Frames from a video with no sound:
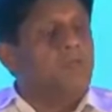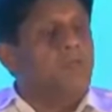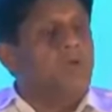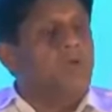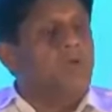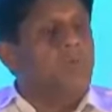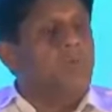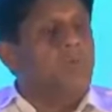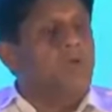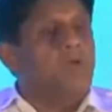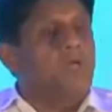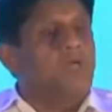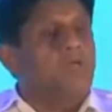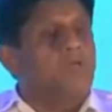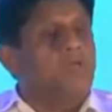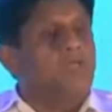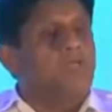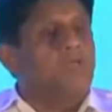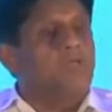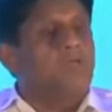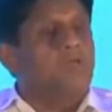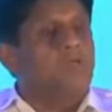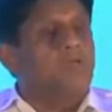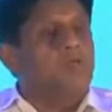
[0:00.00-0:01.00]

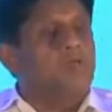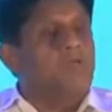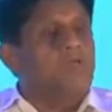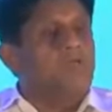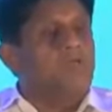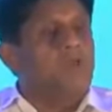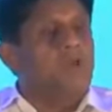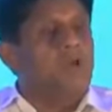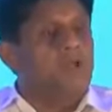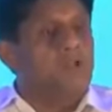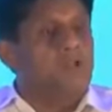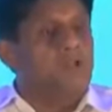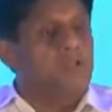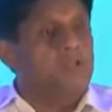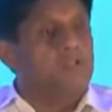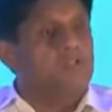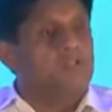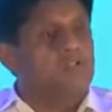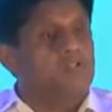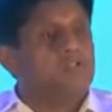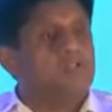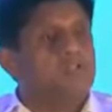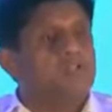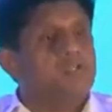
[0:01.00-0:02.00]
whereby we
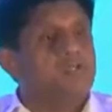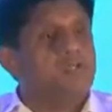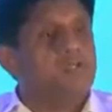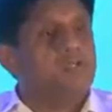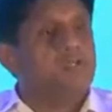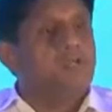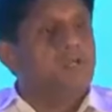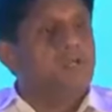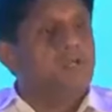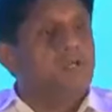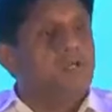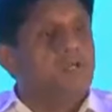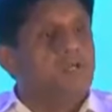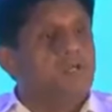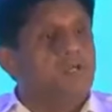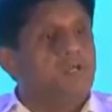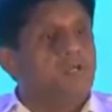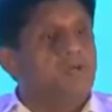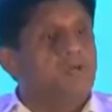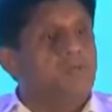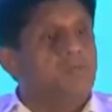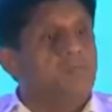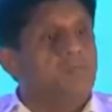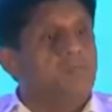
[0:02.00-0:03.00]
encourage
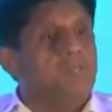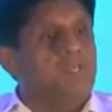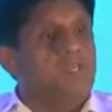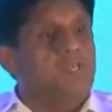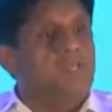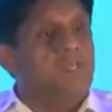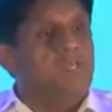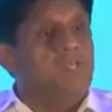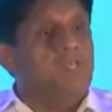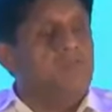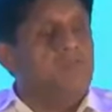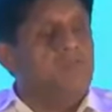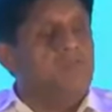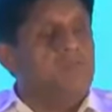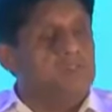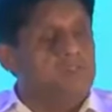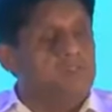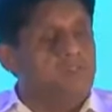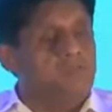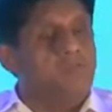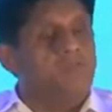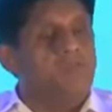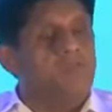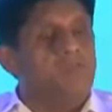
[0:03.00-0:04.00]
the
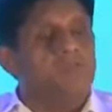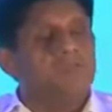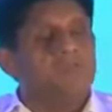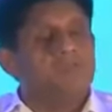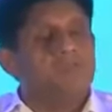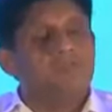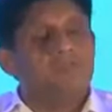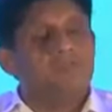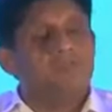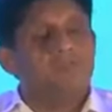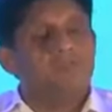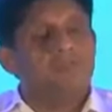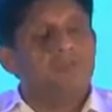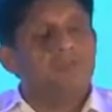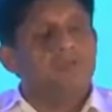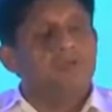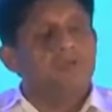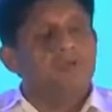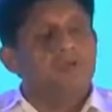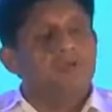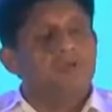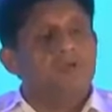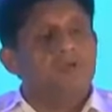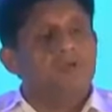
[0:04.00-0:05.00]
recipients
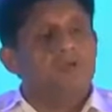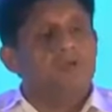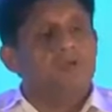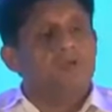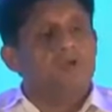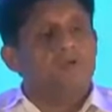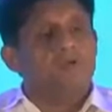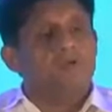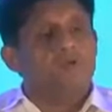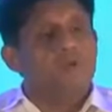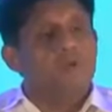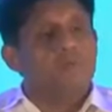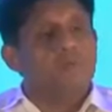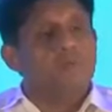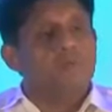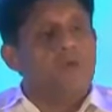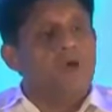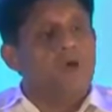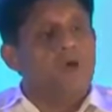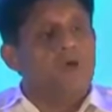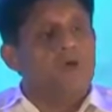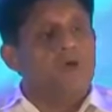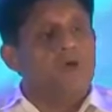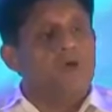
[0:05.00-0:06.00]
to
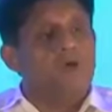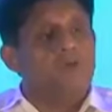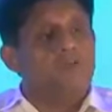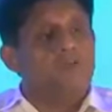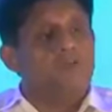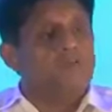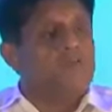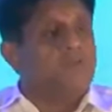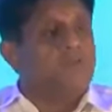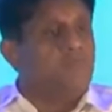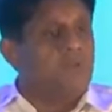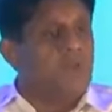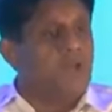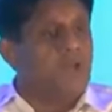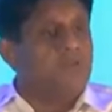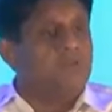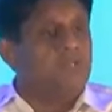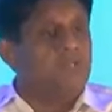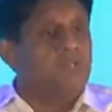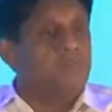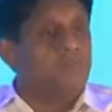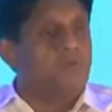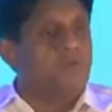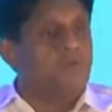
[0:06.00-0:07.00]
embark on tree
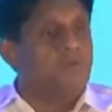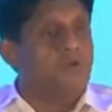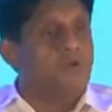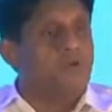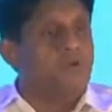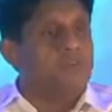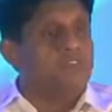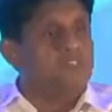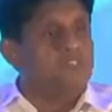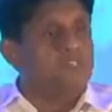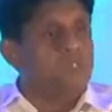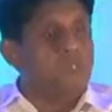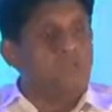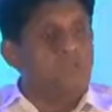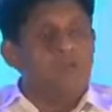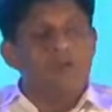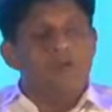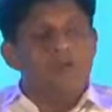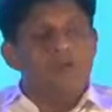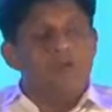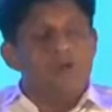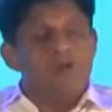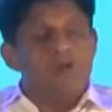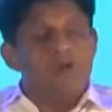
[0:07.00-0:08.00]
planting programs.
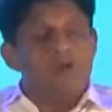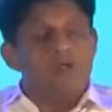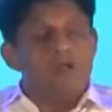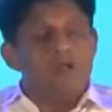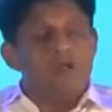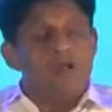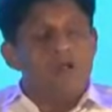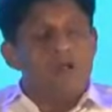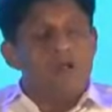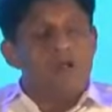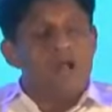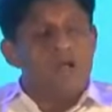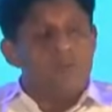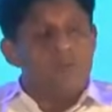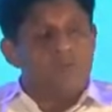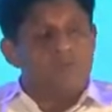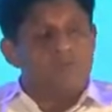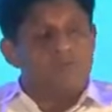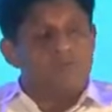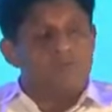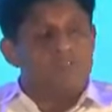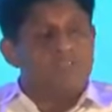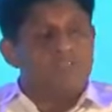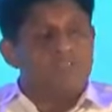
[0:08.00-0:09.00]
I
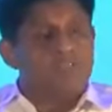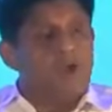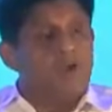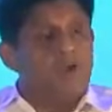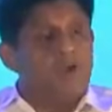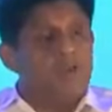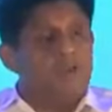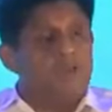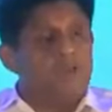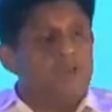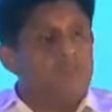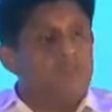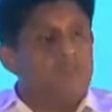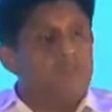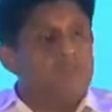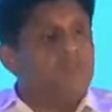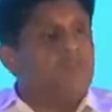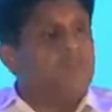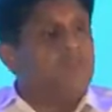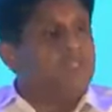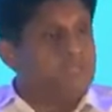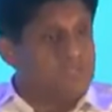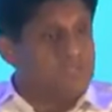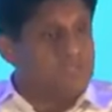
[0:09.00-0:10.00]
must say not
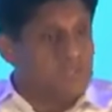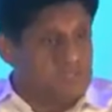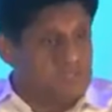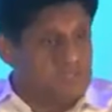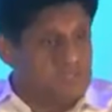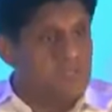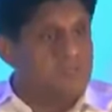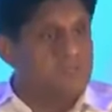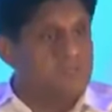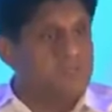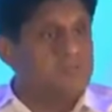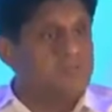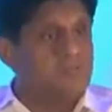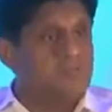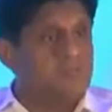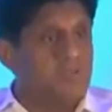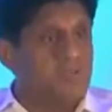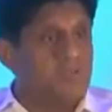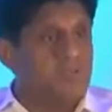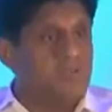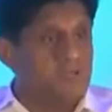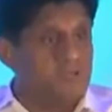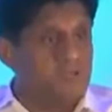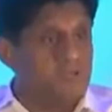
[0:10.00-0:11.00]
with much success,
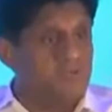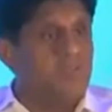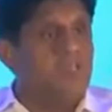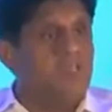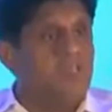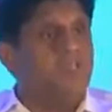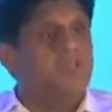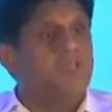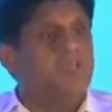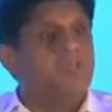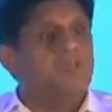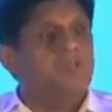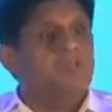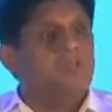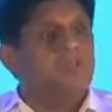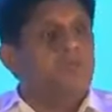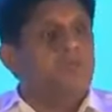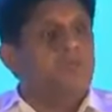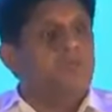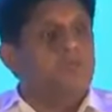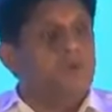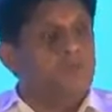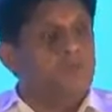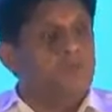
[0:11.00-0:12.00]
I agree.
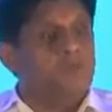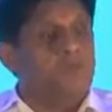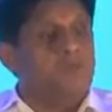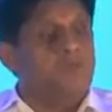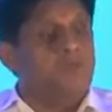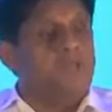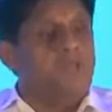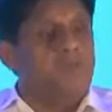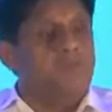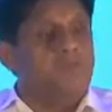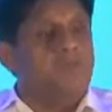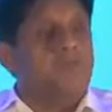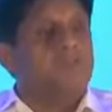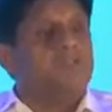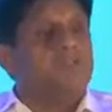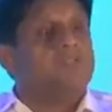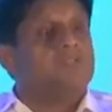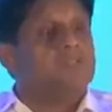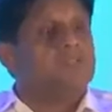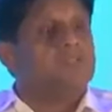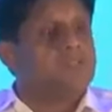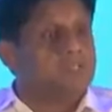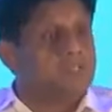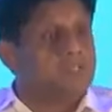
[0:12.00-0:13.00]
But we will have a
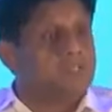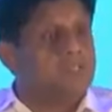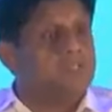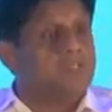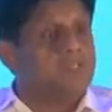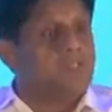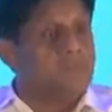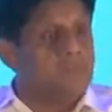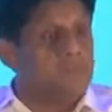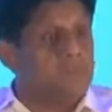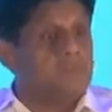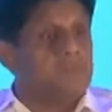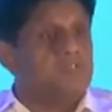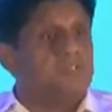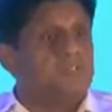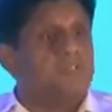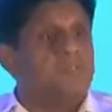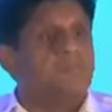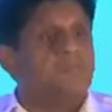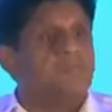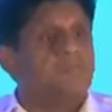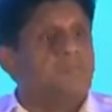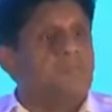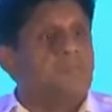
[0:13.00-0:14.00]
concerted
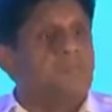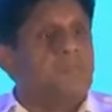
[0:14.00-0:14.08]
effort